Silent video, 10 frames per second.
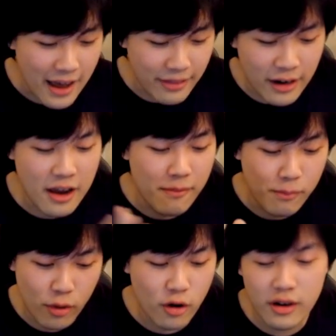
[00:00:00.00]
And then you have
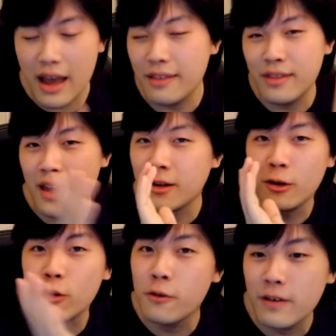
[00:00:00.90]
Brook and
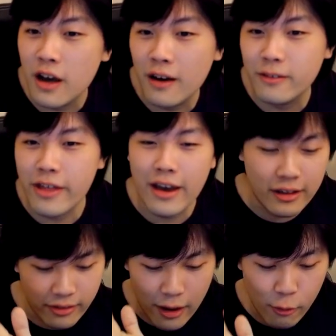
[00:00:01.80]
then Luffy after
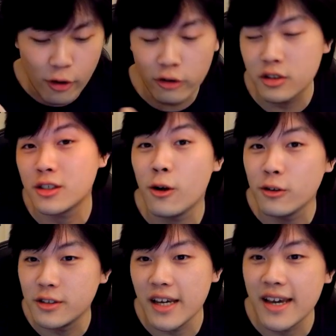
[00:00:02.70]
that, they will go into
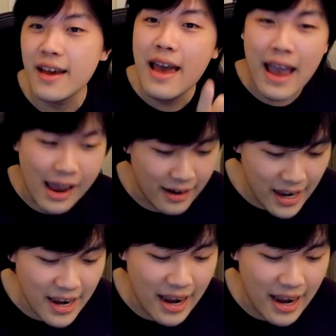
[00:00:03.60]
slot D and E.